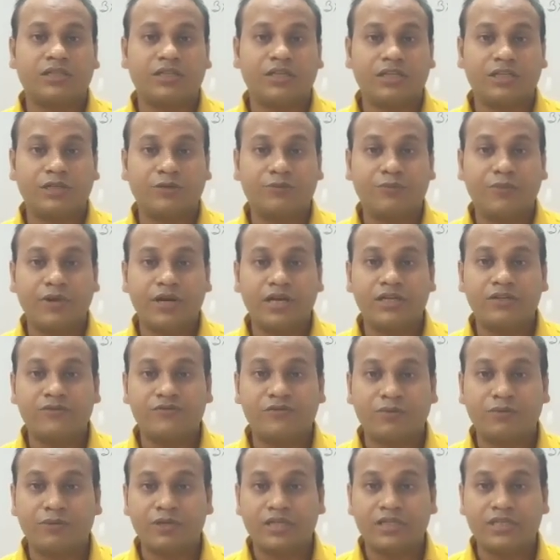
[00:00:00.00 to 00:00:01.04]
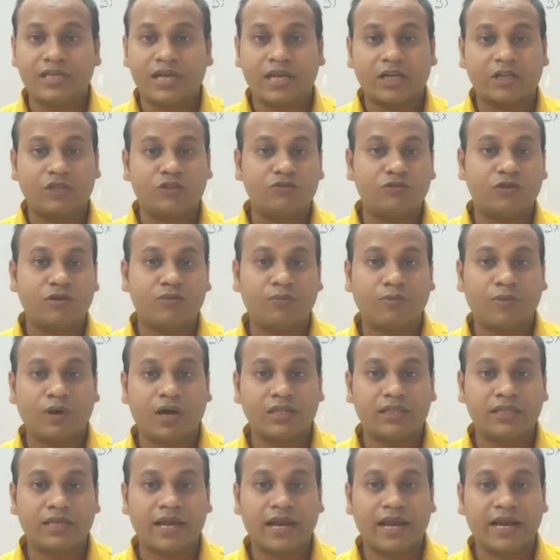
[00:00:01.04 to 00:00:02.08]
it bends from its actual
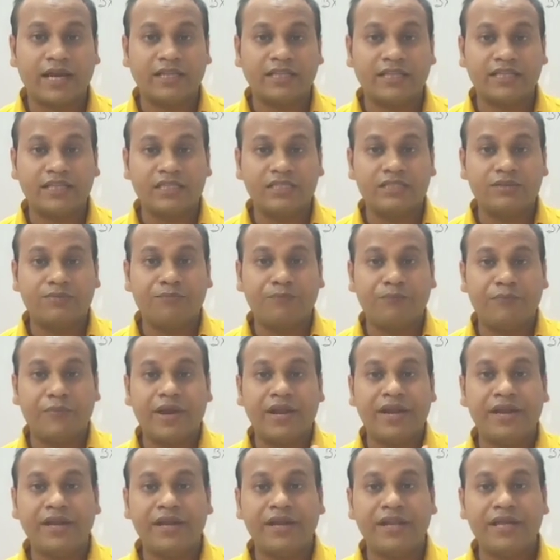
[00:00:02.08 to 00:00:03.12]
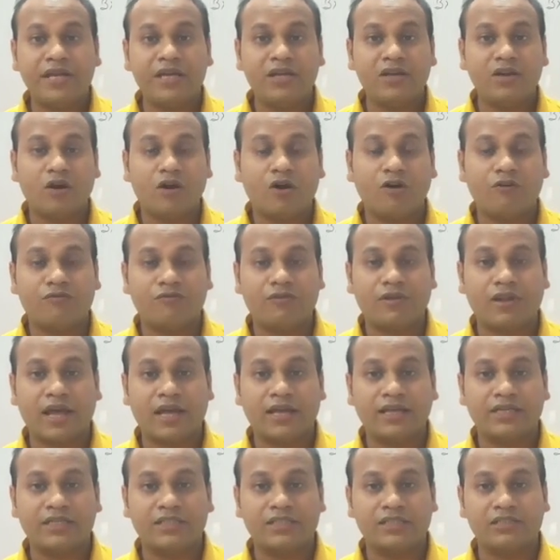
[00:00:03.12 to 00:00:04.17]
path, and this bending of
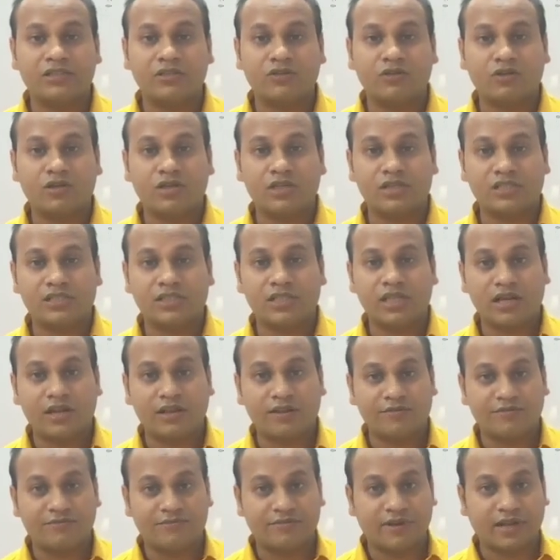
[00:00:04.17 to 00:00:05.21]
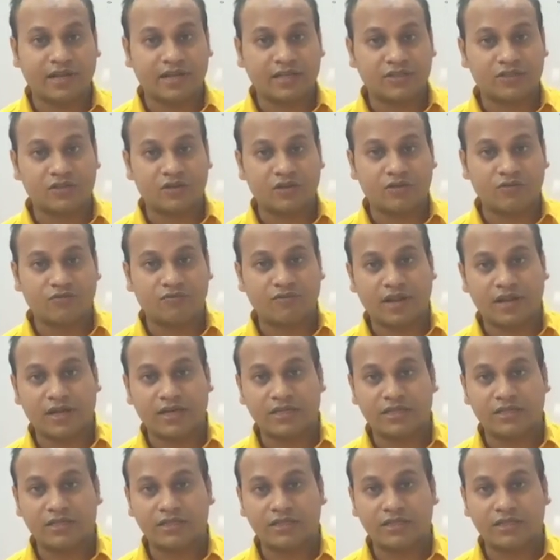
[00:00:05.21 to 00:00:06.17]
light is known as the refraction of light.